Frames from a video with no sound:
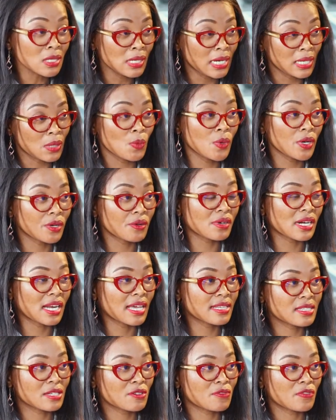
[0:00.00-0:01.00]
like
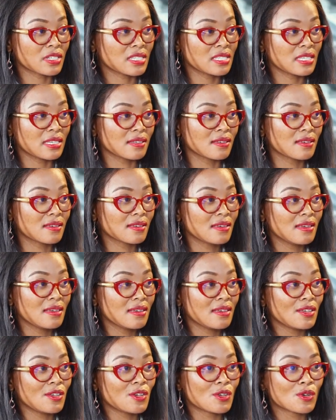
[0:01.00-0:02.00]
work-related fatigue,
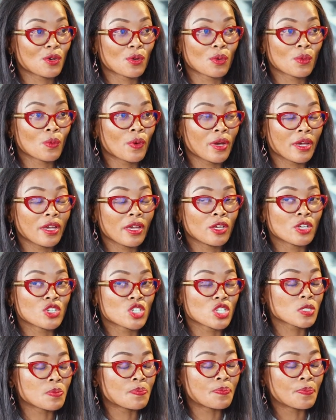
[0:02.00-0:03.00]
mm. you know, where you
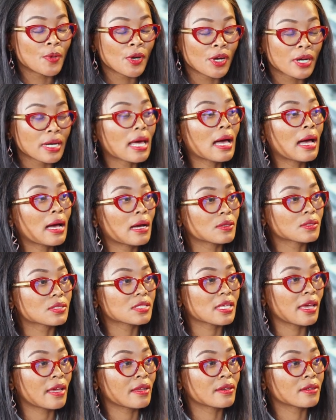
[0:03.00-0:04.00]
just burn out
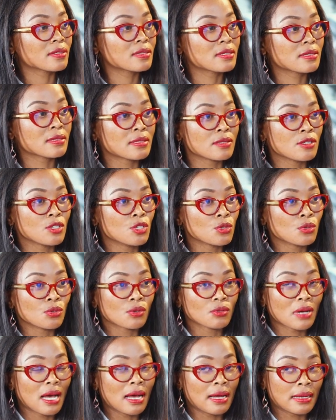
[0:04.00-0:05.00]
mm. and mm.
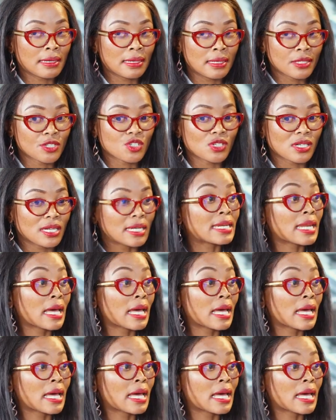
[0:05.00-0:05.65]
you are literally